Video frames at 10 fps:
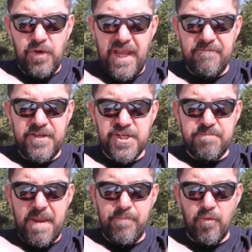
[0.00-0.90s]
to leave these
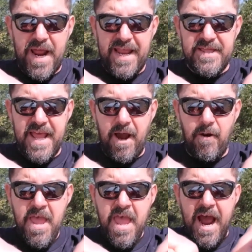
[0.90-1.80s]
people right
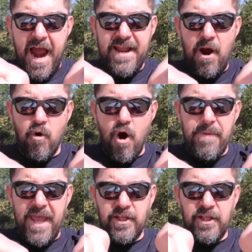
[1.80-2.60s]
now. I now command